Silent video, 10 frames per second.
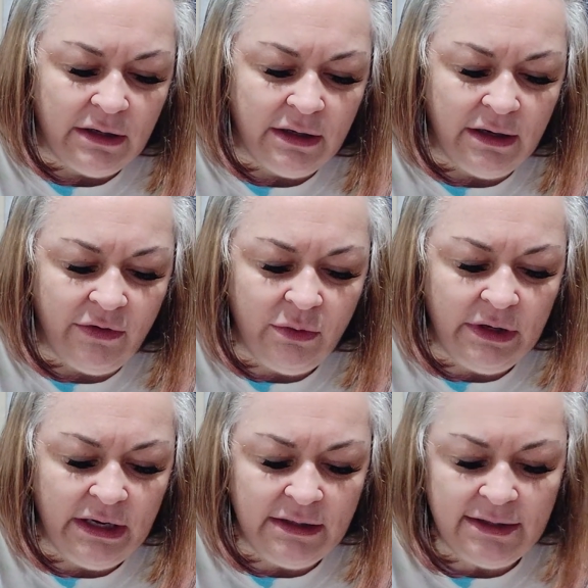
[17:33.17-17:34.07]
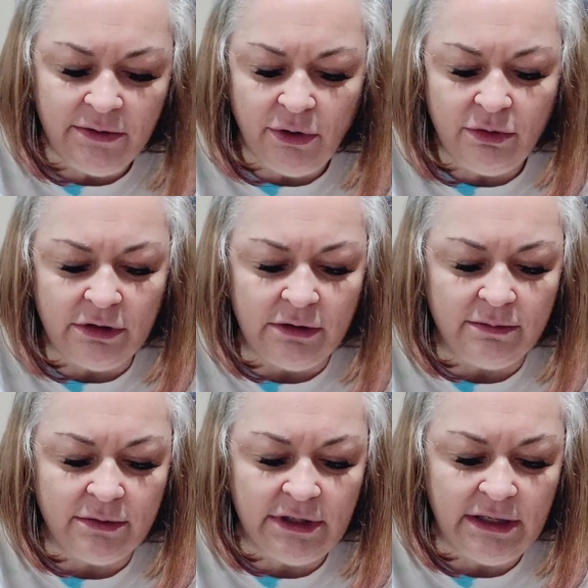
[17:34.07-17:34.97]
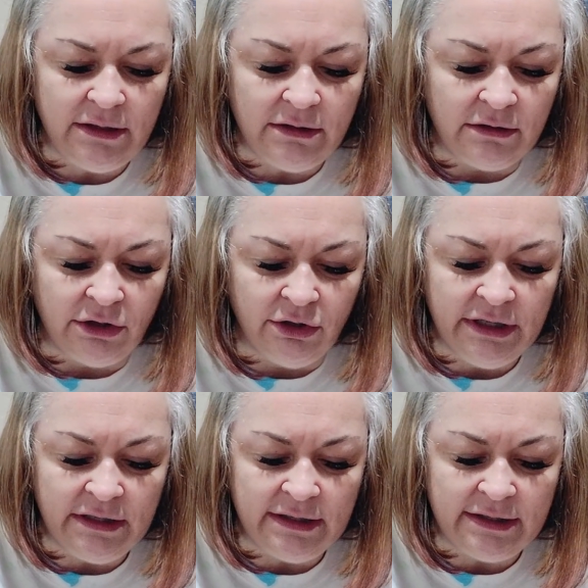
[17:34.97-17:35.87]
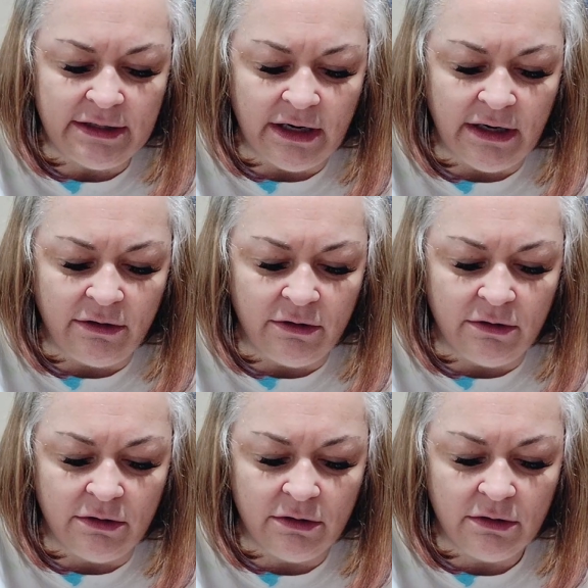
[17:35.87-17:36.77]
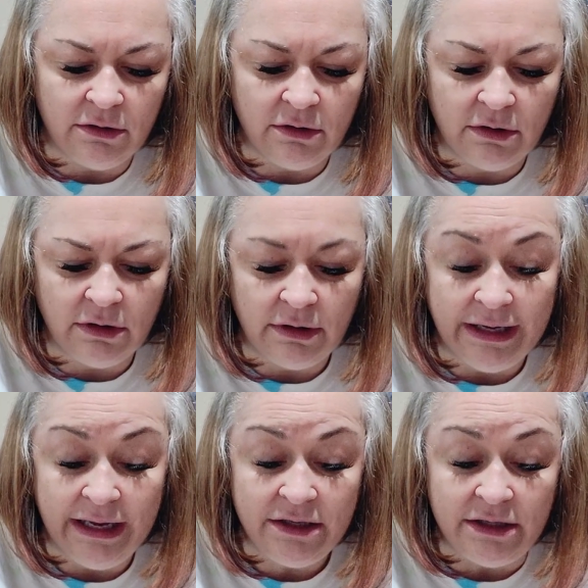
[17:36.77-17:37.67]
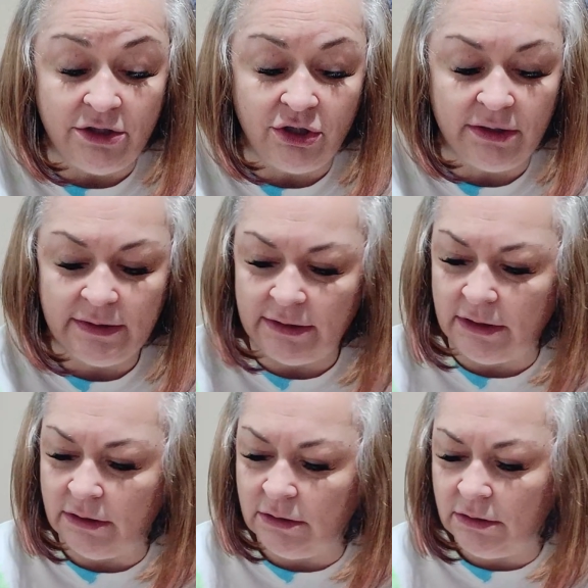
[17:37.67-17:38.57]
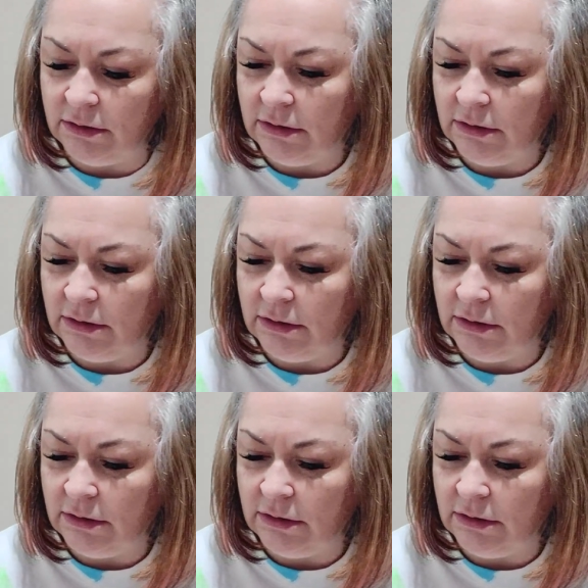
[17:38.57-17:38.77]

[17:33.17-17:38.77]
Everyone has their own learning style and teaching style.